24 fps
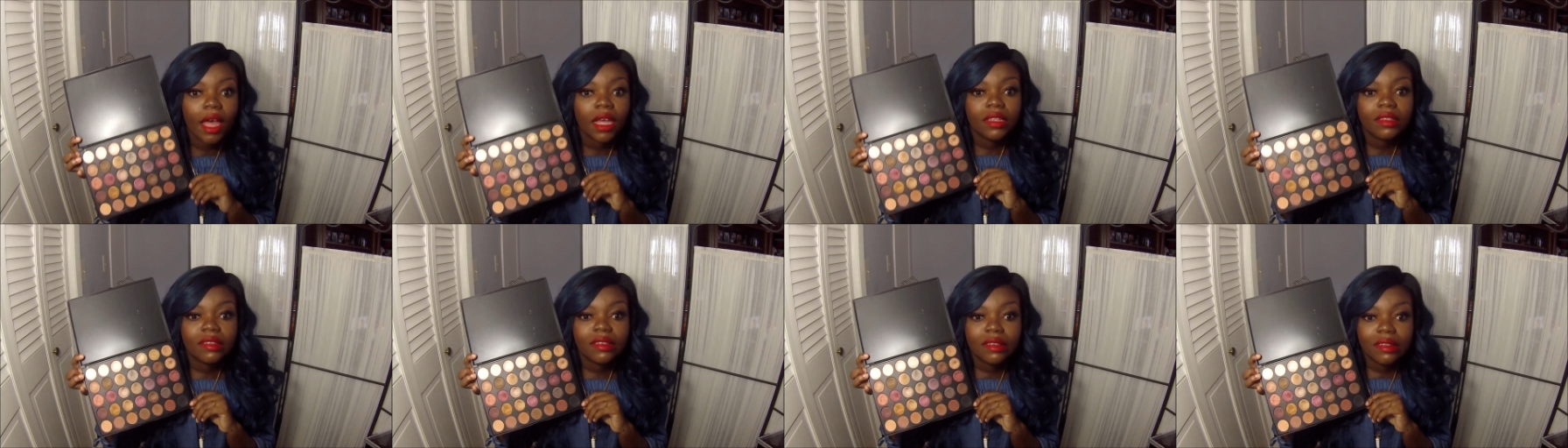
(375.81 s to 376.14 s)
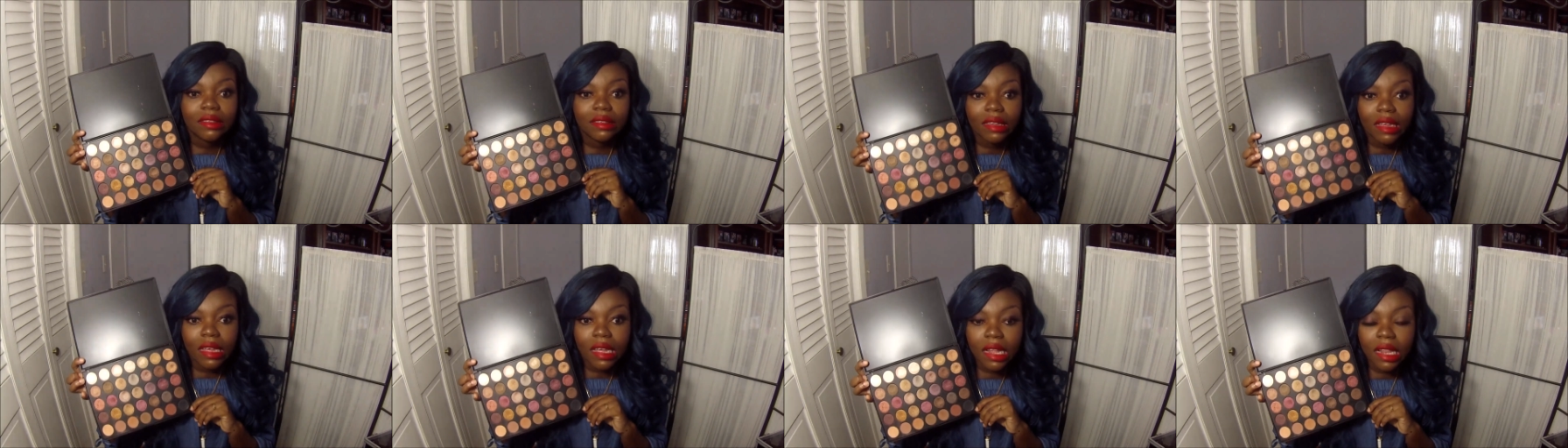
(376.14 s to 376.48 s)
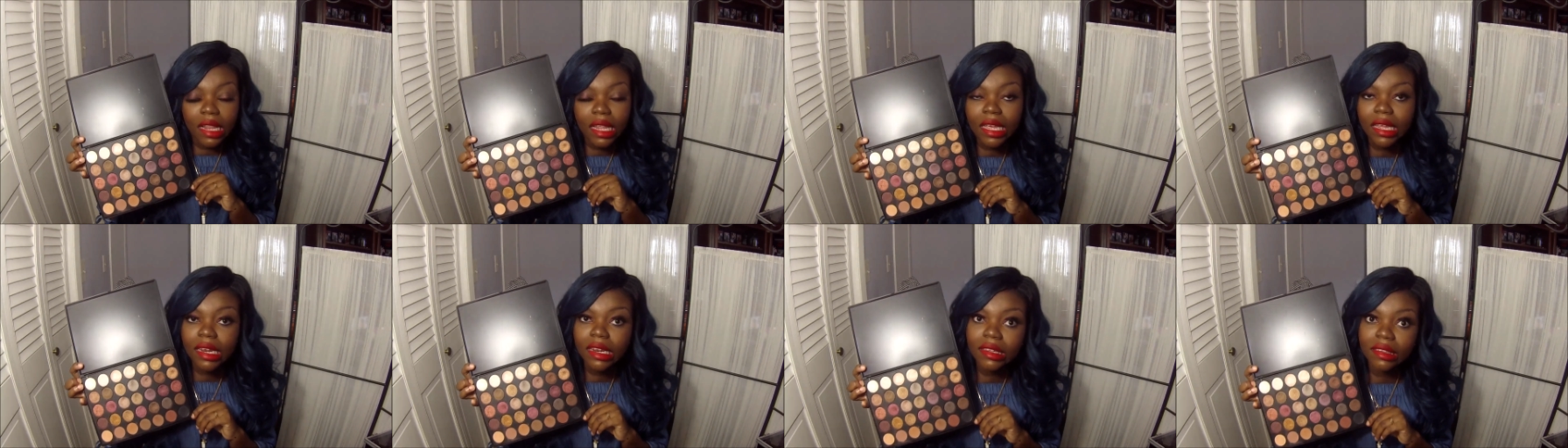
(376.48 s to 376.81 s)

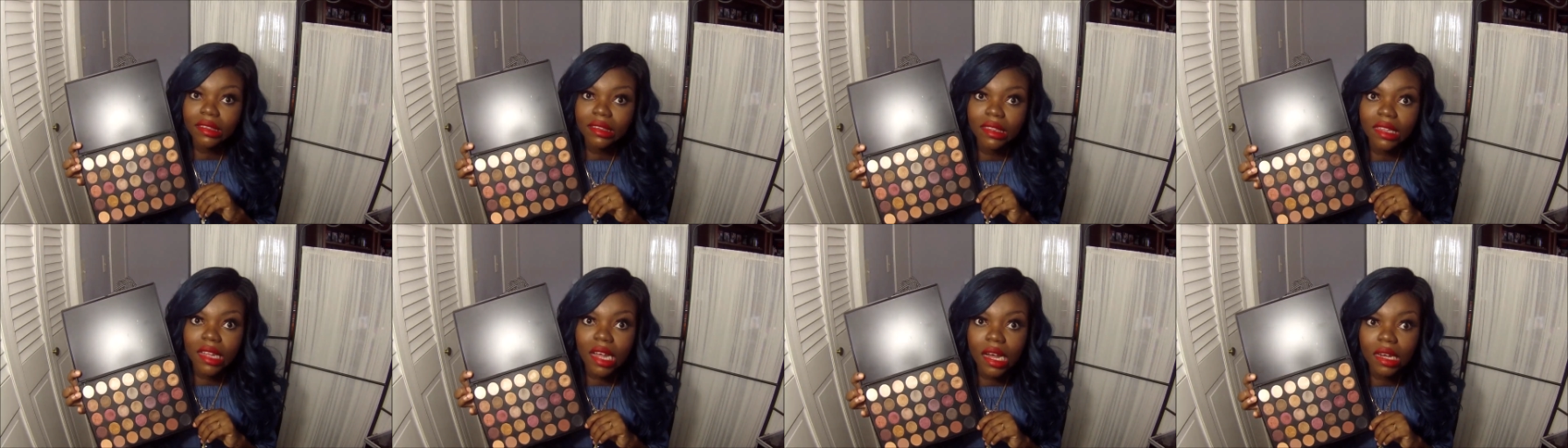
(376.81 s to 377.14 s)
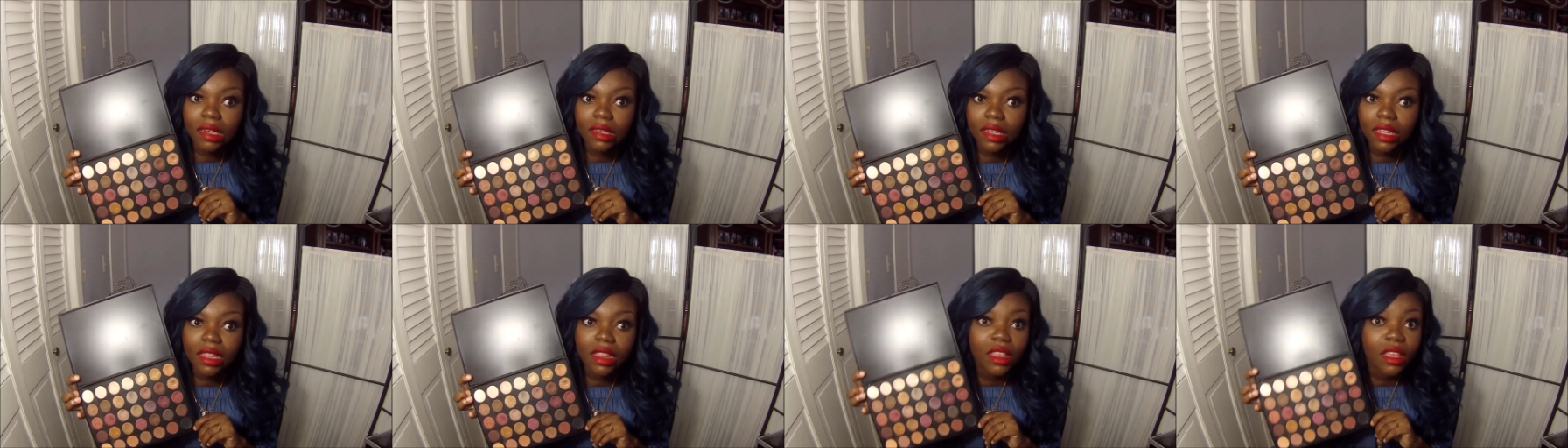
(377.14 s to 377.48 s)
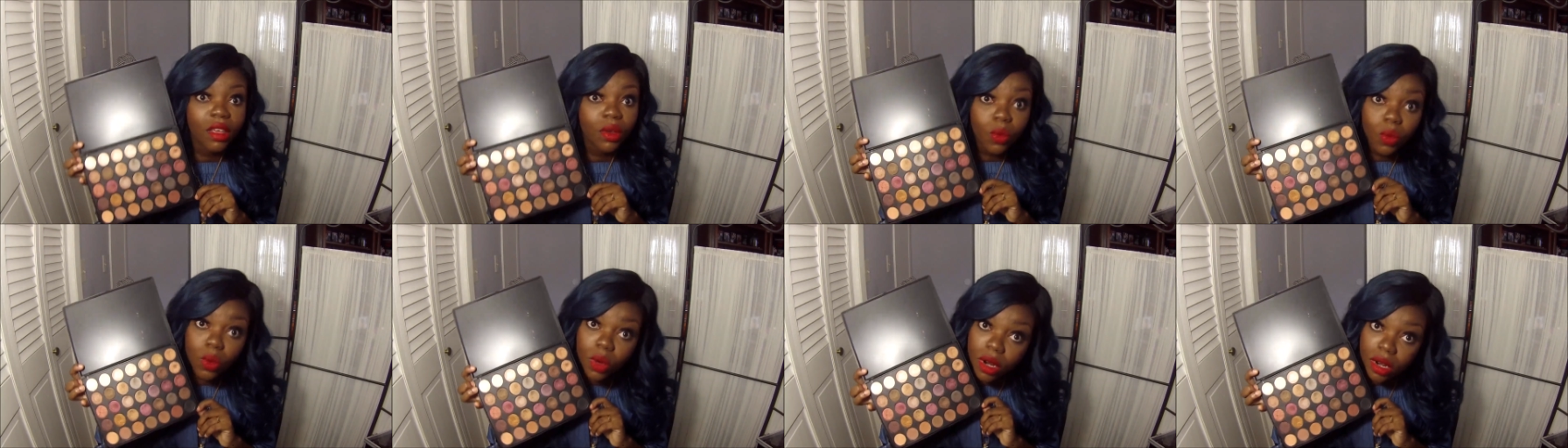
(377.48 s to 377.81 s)
still it is not
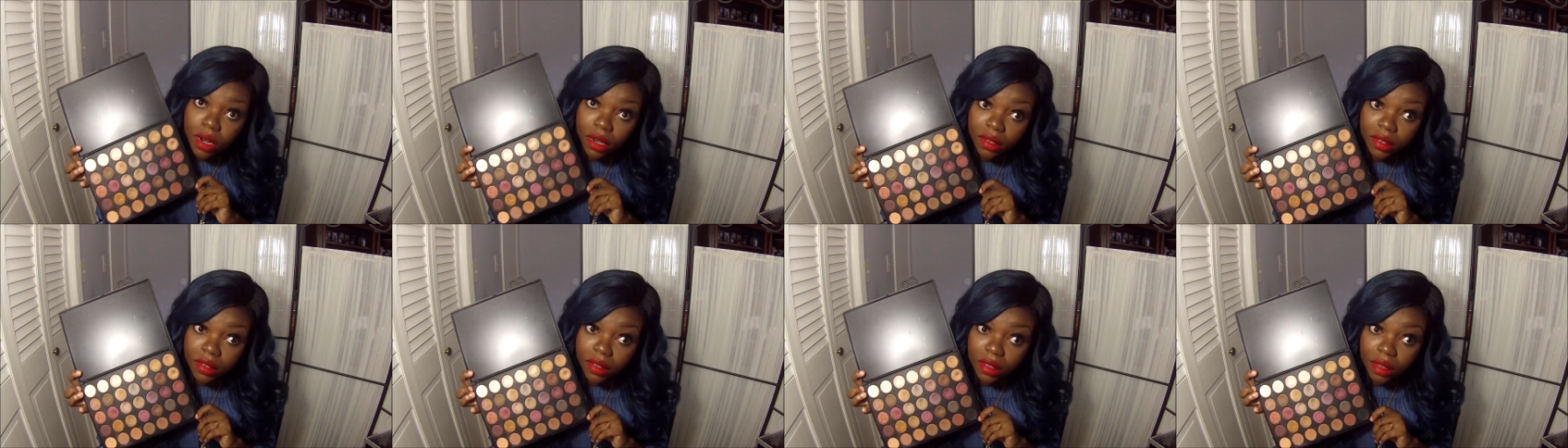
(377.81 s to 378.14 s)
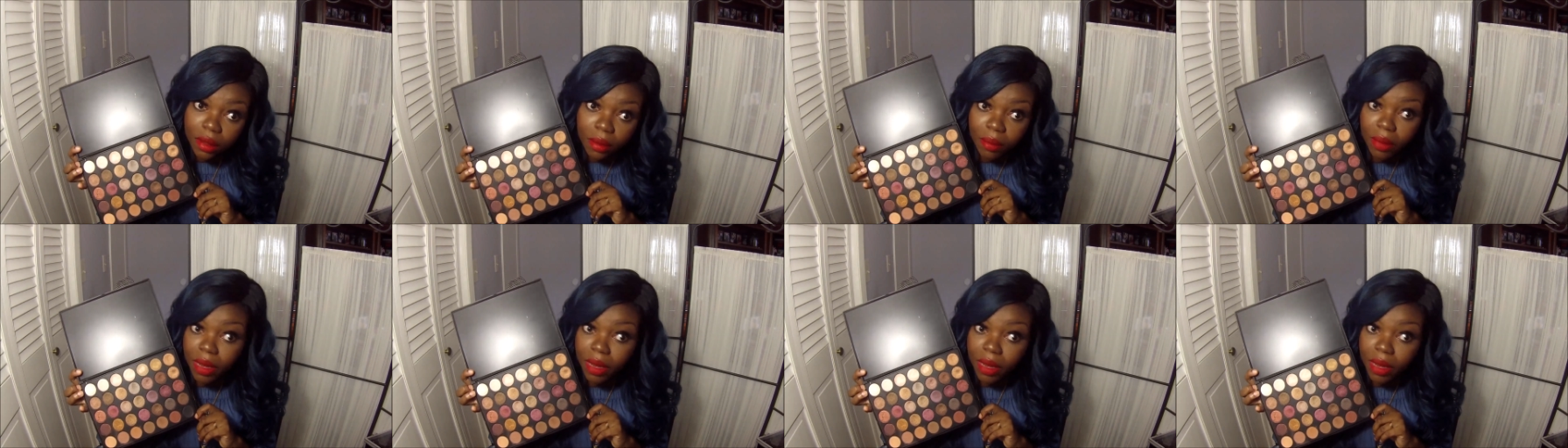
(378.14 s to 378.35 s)
the worst